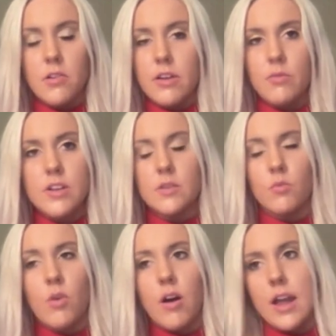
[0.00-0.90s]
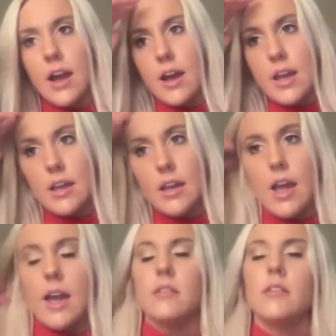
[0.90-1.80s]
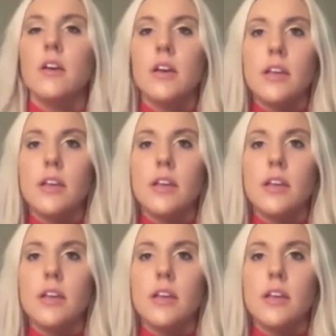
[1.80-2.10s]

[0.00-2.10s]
The only reason why I had